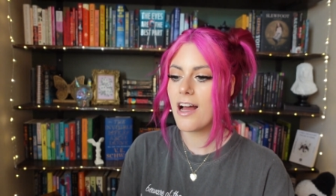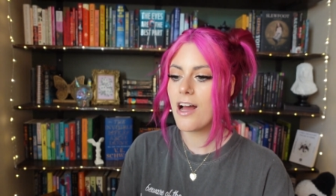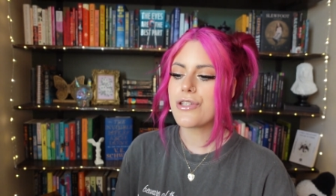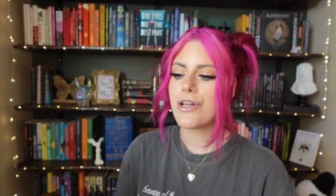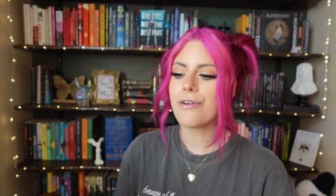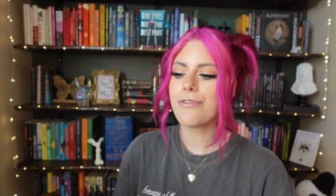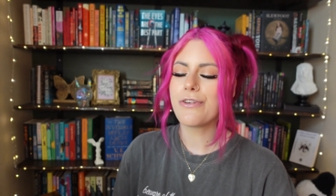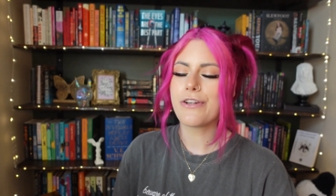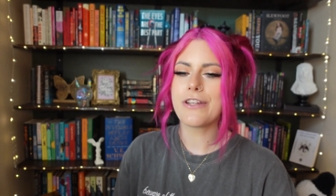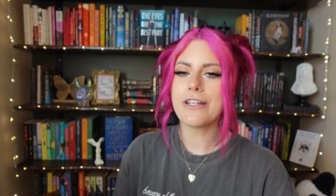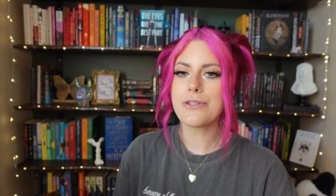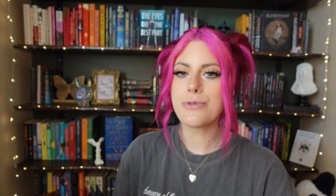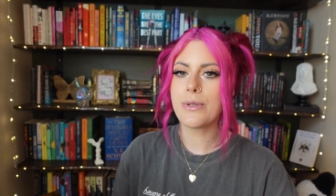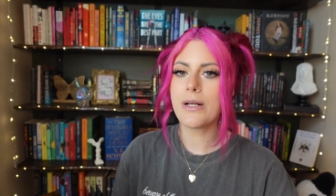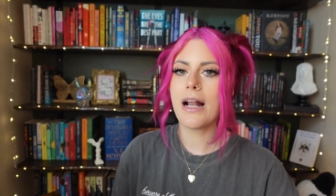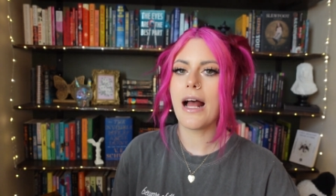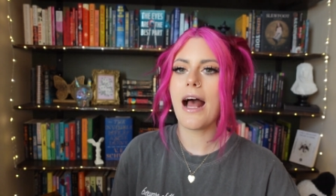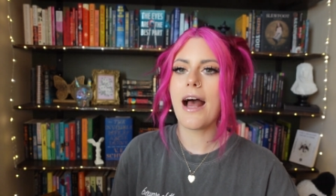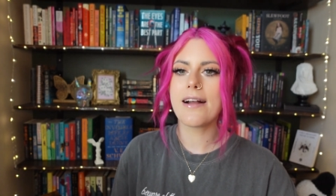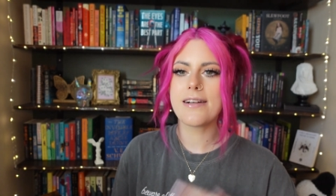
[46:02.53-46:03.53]
So for this
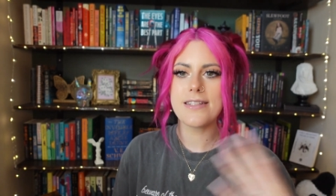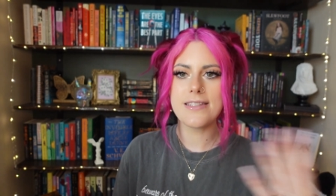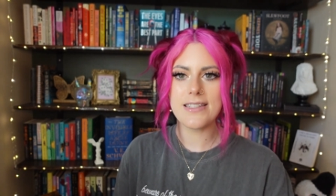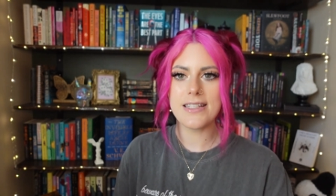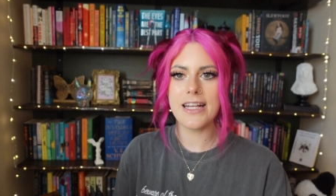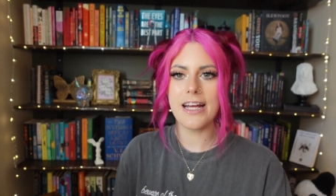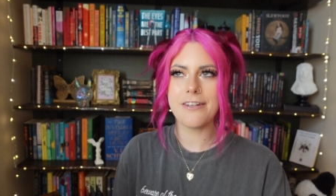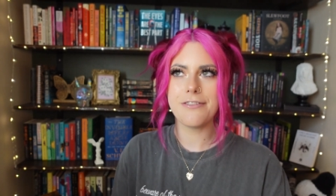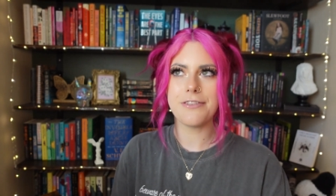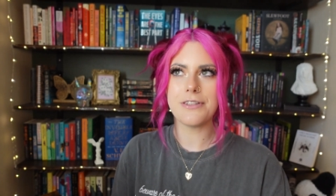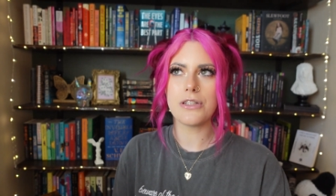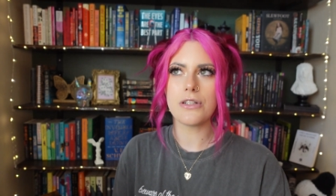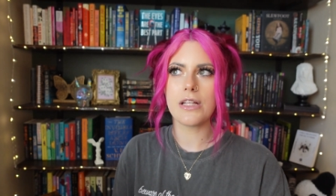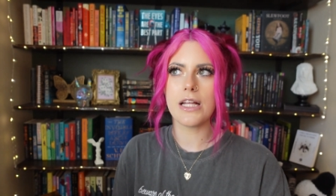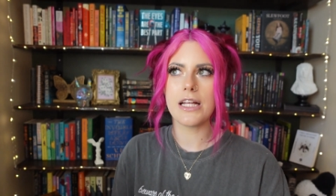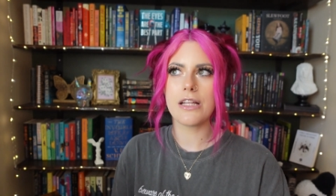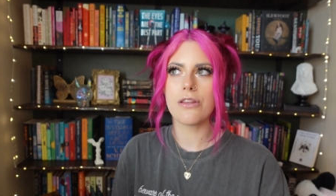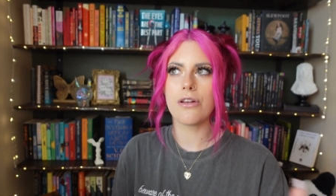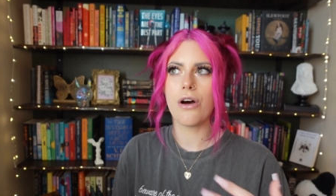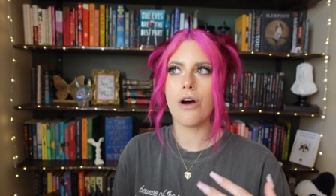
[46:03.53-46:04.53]
one, honestly, I feel
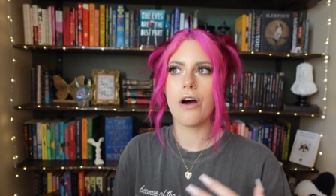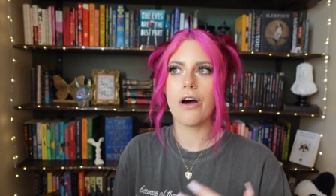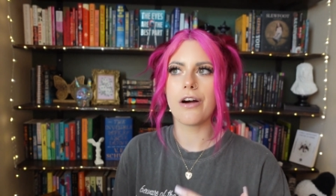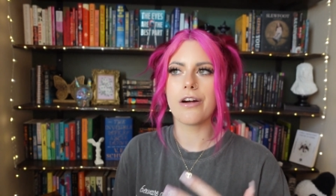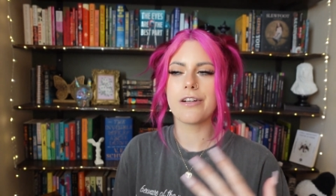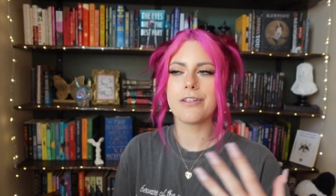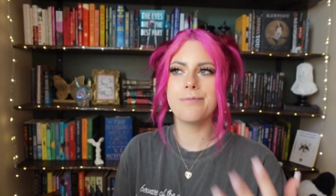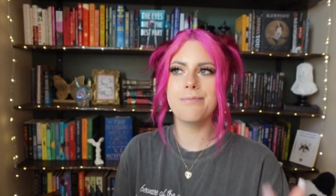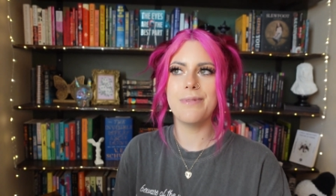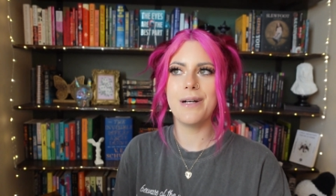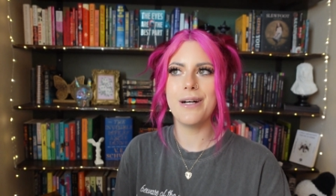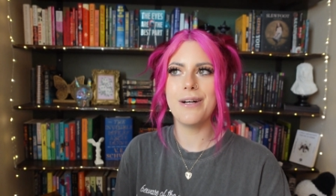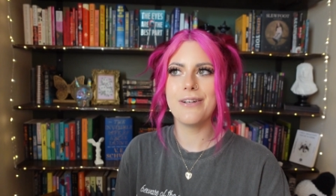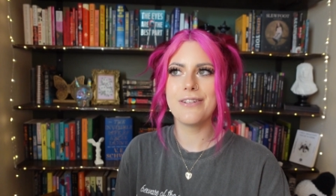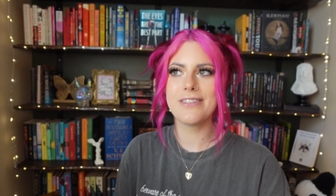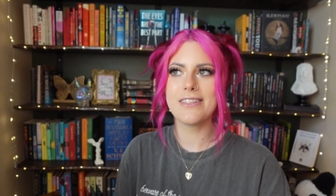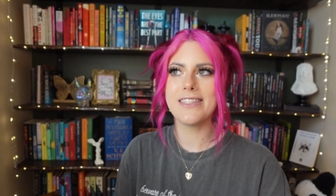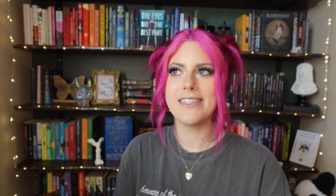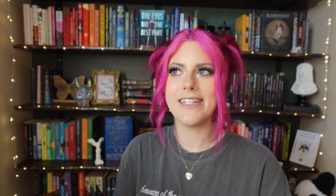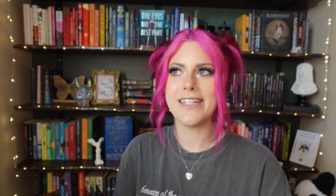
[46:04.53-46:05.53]
like the hard
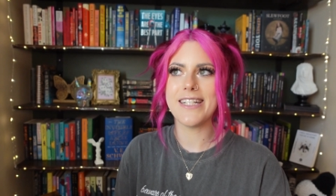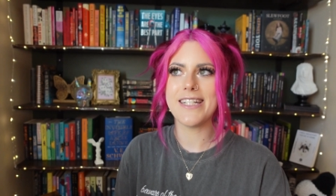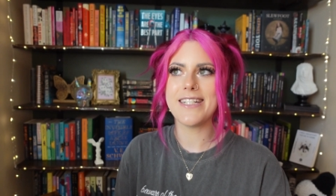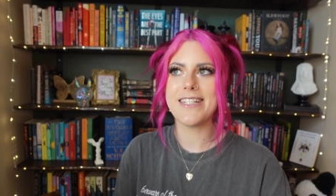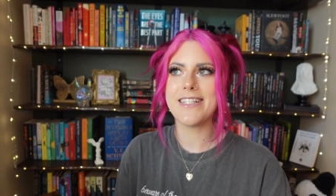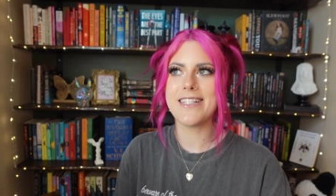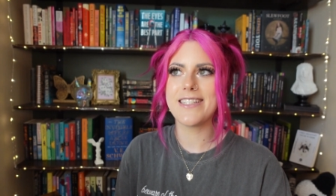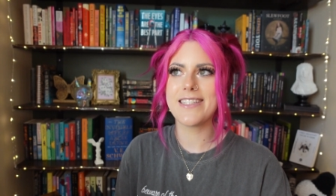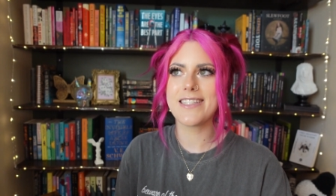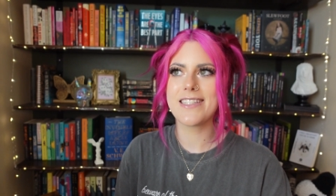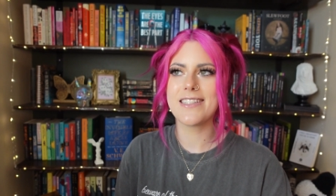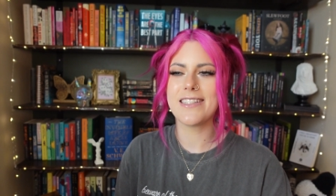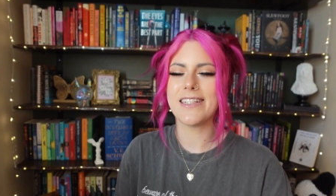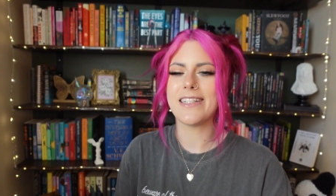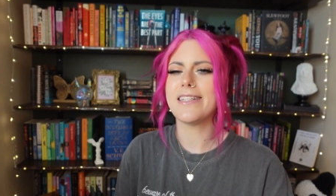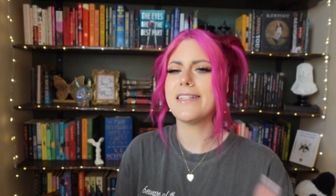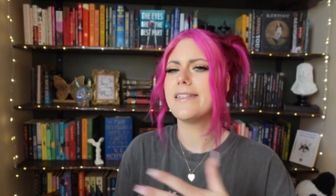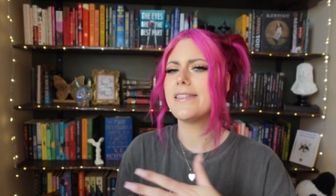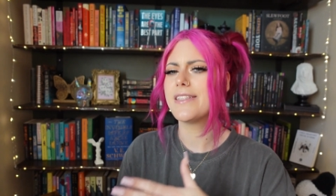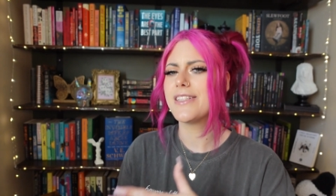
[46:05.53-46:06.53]
mode is
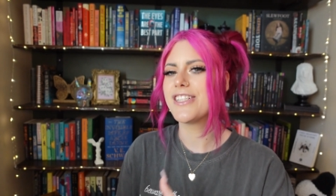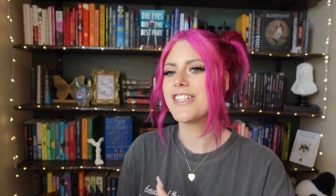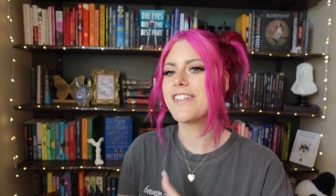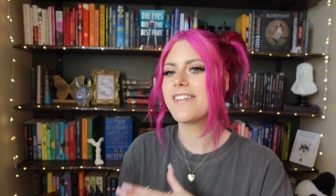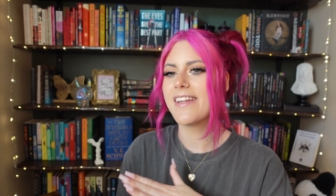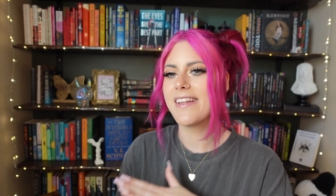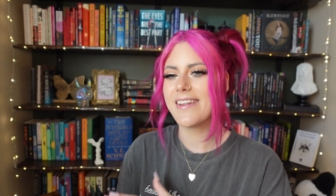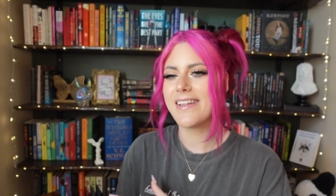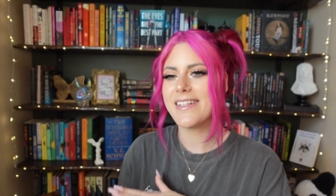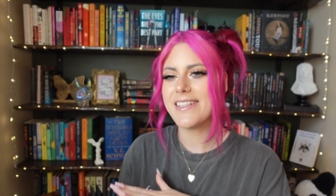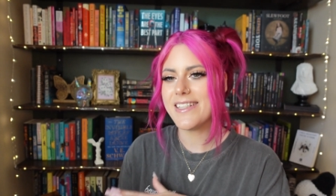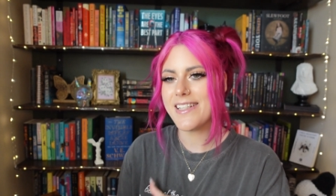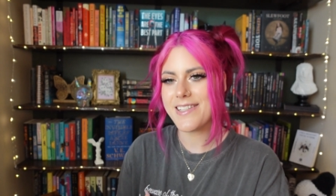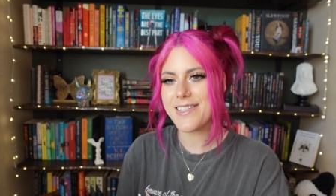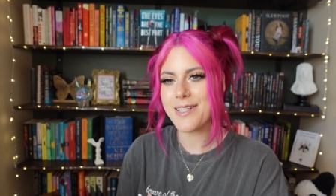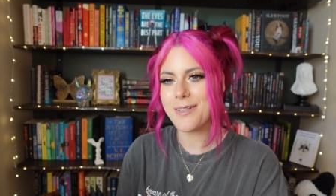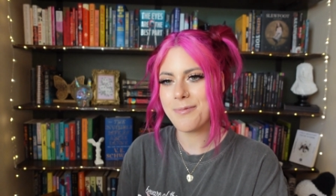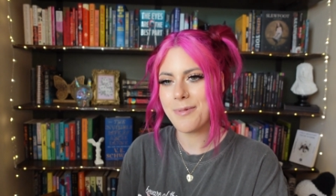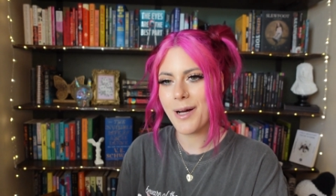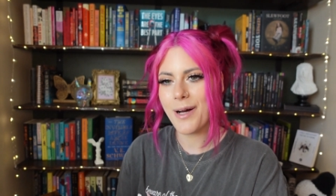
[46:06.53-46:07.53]
easier than the
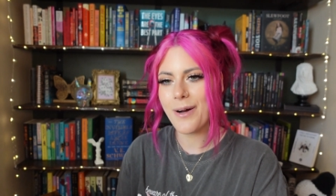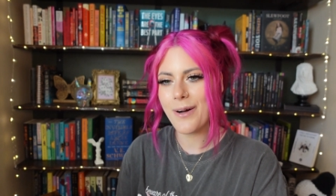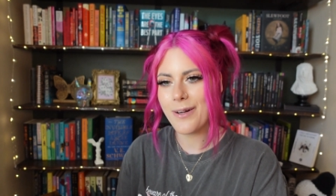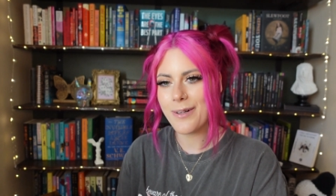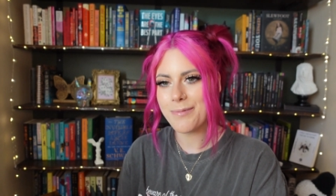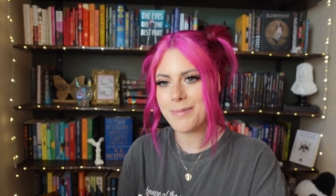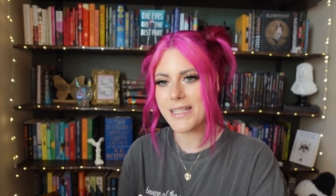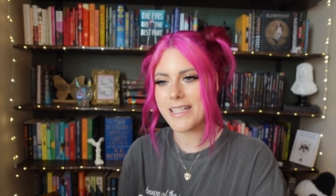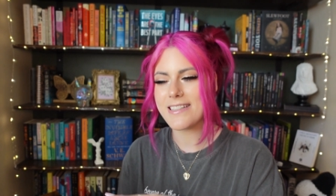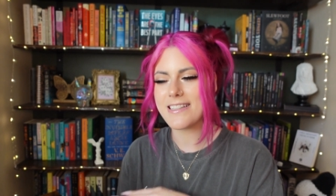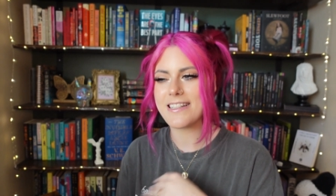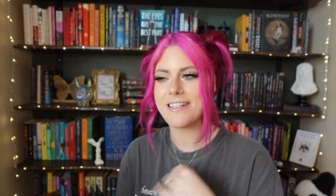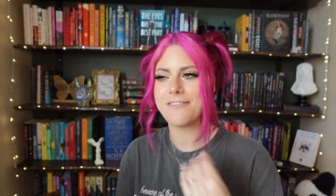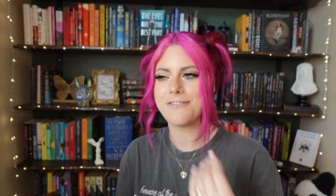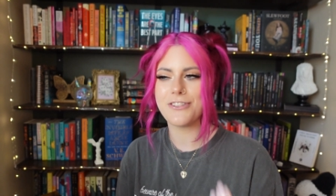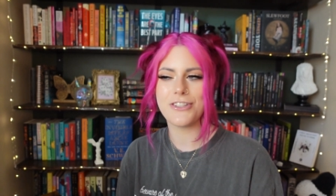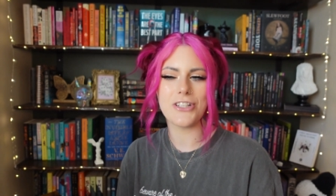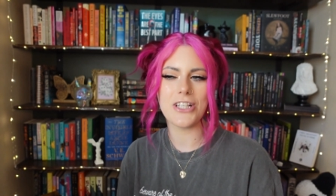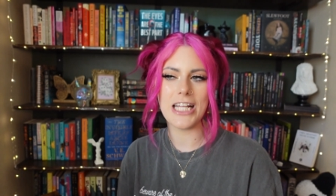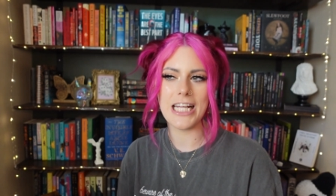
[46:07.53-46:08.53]
easy mode, because I
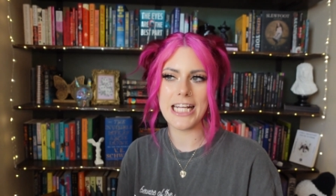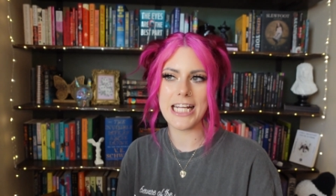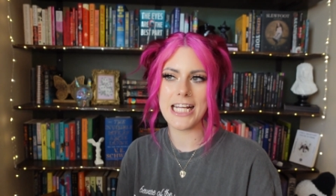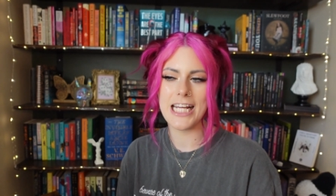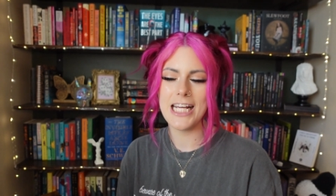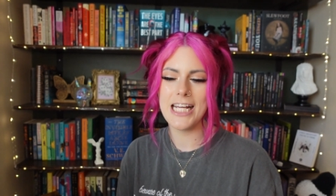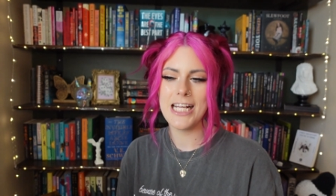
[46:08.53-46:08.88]
feel like